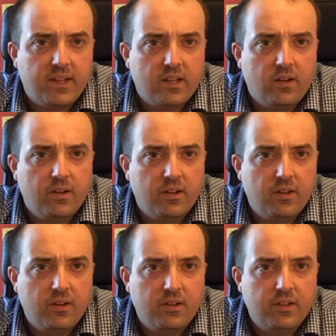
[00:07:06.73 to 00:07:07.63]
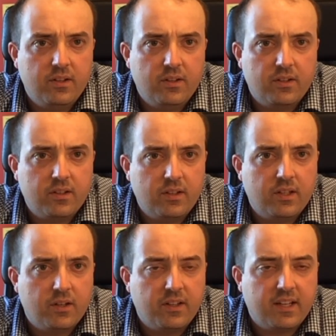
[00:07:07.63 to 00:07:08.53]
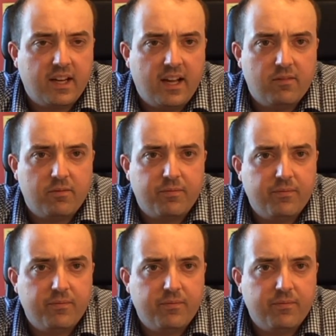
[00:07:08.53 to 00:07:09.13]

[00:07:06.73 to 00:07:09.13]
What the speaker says: can you can have